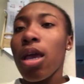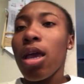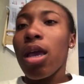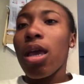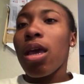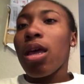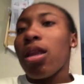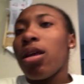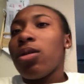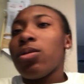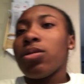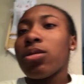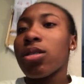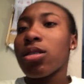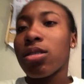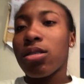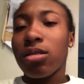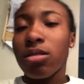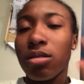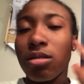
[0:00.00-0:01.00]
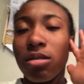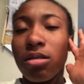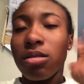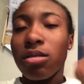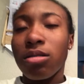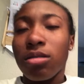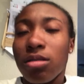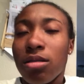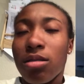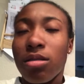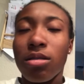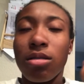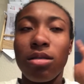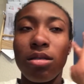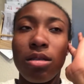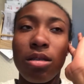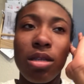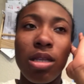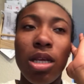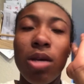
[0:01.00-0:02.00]
and it was just,
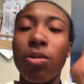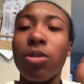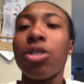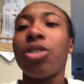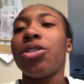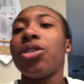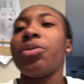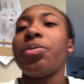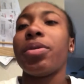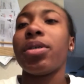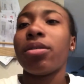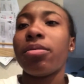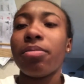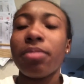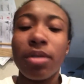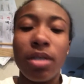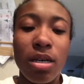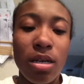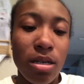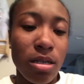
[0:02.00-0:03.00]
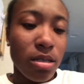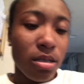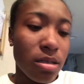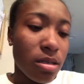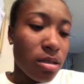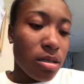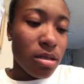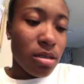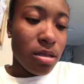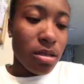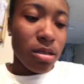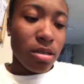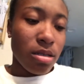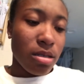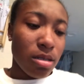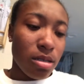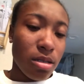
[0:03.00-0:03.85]
it was stupid because